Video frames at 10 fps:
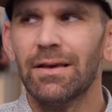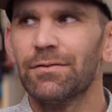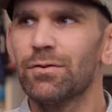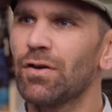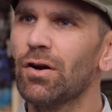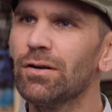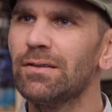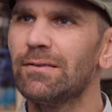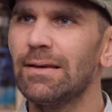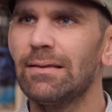So it's hard
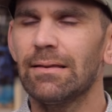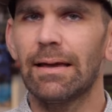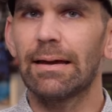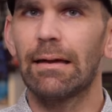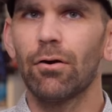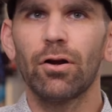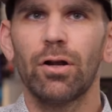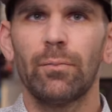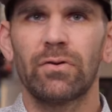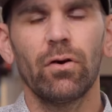to say that like
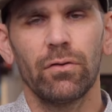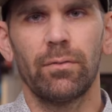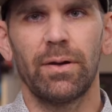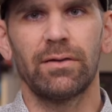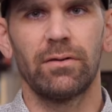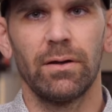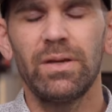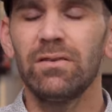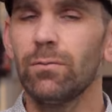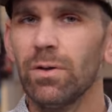ergonomics, oh, they're the best,
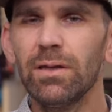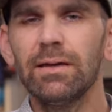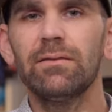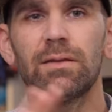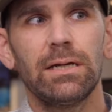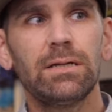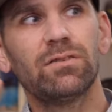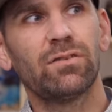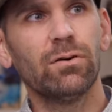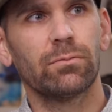because it really is to each
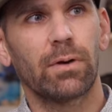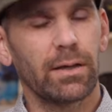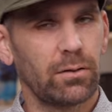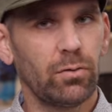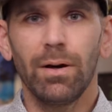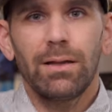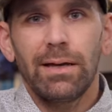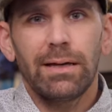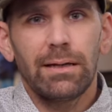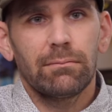his own, right? You might
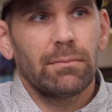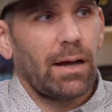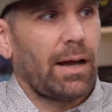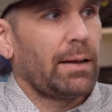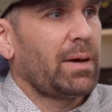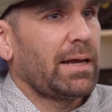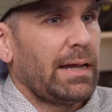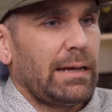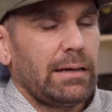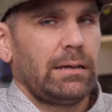like it, I might
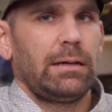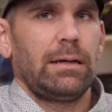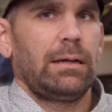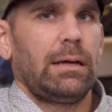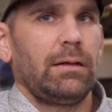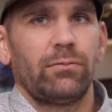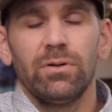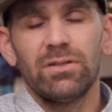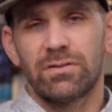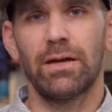hate it. It's
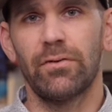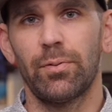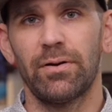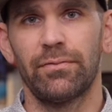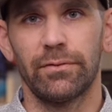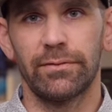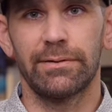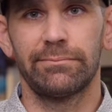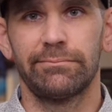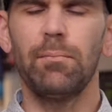really just kind of a preference
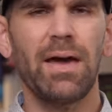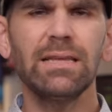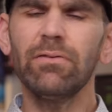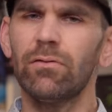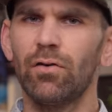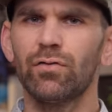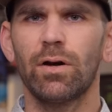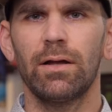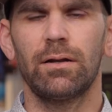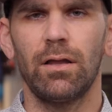thing. MacDev have also
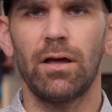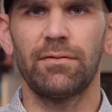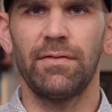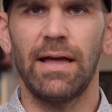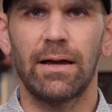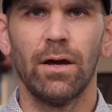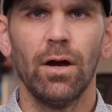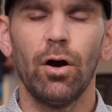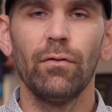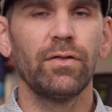gotten a lot of flack
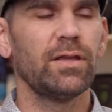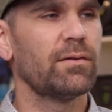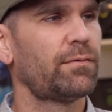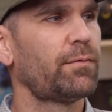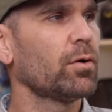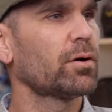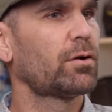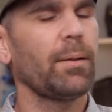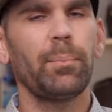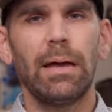over the
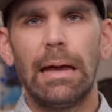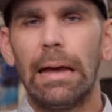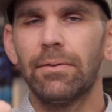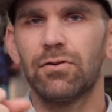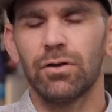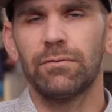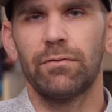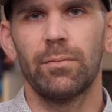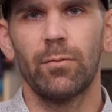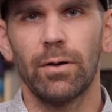foregrip and the trigger
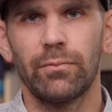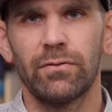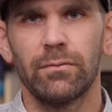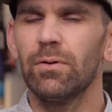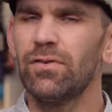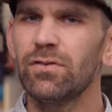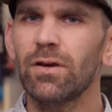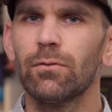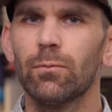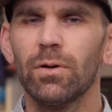frame grips. We've just
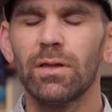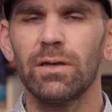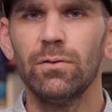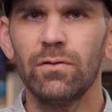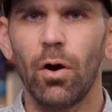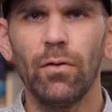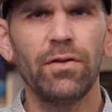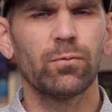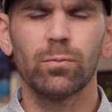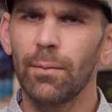gotten really used to all
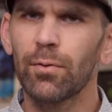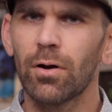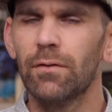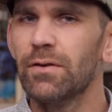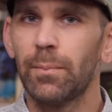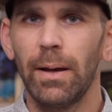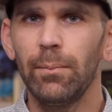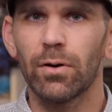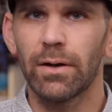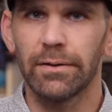this rubber on these
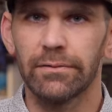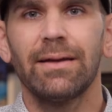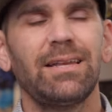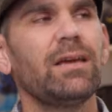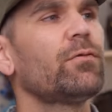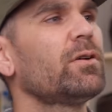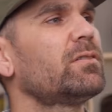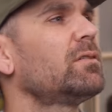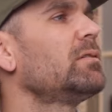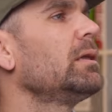paintball guns. Like take, for
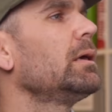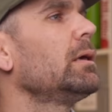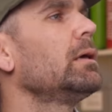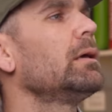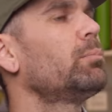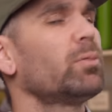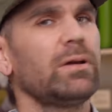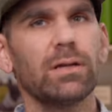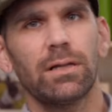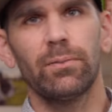instance, the
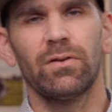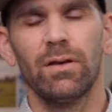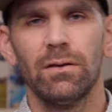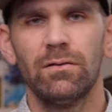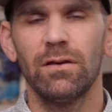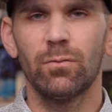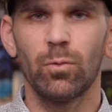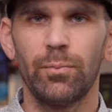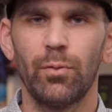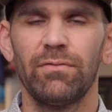Planet Eclipse
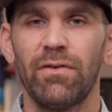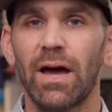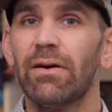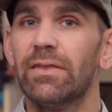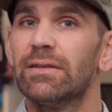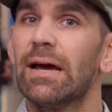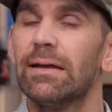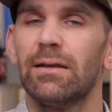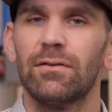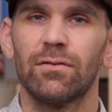CS1.5 and the
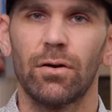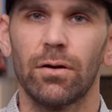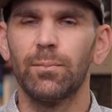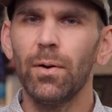Dai DSR.